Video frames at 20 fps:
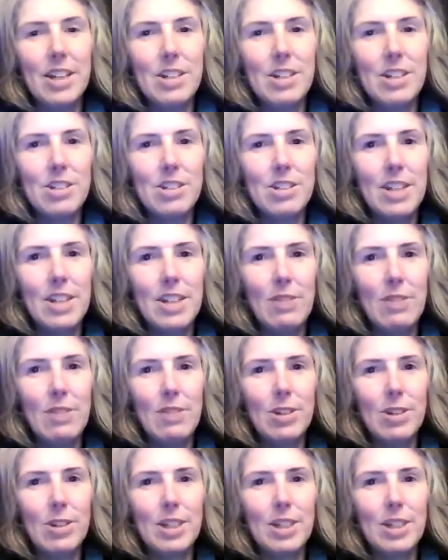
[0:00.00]
just see if
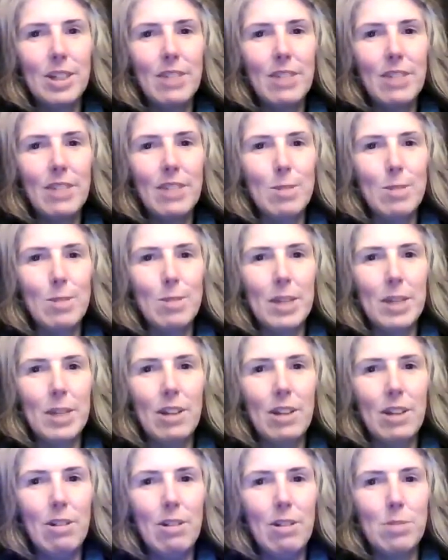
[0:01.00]
you can give it some
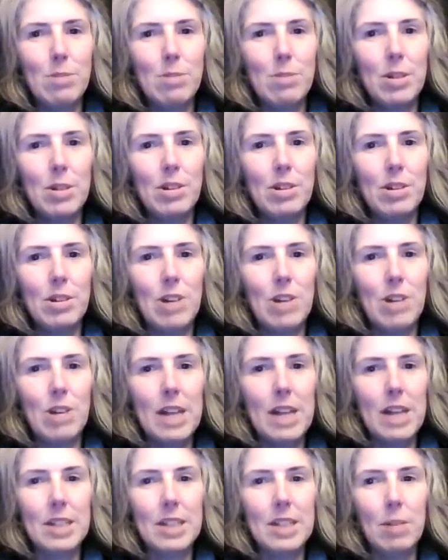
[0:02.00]
encouragement or
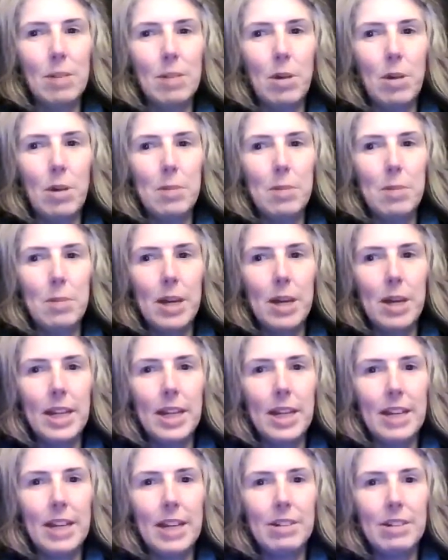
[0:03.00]
ask it what it might
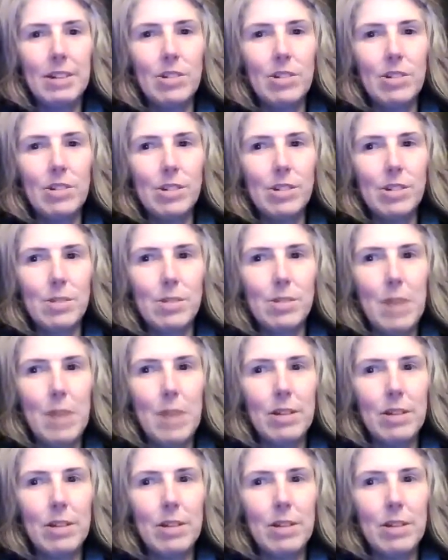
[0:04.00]
need in order to melt.